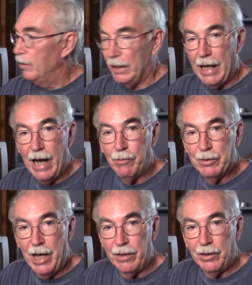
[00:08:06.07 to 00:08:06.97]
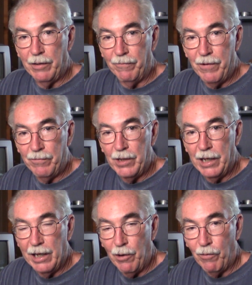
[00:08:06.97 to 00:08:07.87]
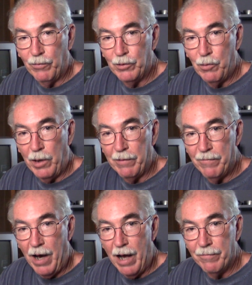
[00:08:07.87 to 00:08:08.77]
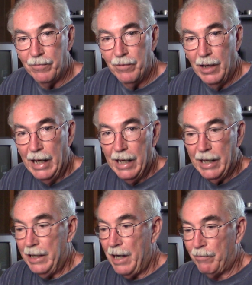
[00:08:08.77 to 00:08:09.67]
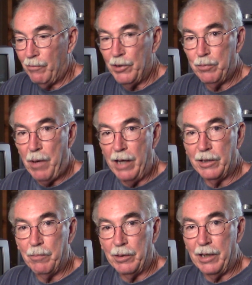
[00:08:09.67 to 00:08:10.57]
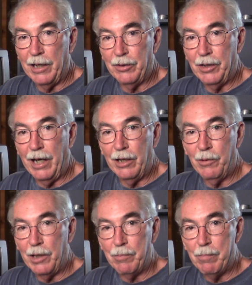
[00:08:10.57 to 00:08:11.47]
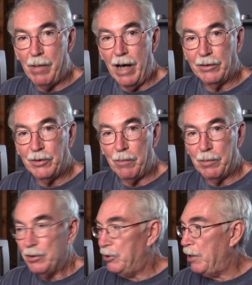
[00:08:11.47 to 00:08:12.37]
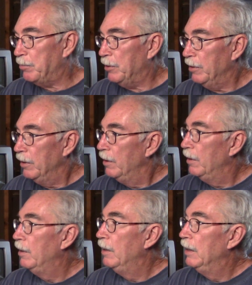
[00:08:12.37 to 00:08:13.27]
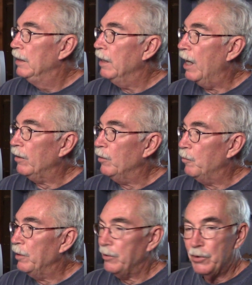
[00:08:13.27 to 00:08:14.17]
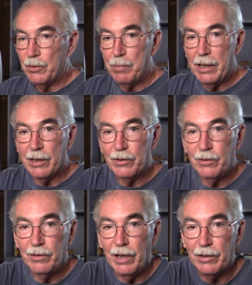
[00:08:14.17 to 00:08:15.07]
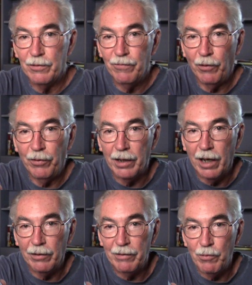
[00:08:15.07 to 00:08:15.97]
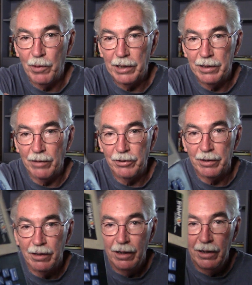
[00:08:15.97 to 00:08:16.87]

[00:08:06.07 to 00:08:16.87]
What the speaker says: The guy was asking $50 and I offered $25. He never responded, but the next thing I knew, it had been boxed up and shipped. Now, I don't know where this has been. It's filthy. I don't even want to touch it.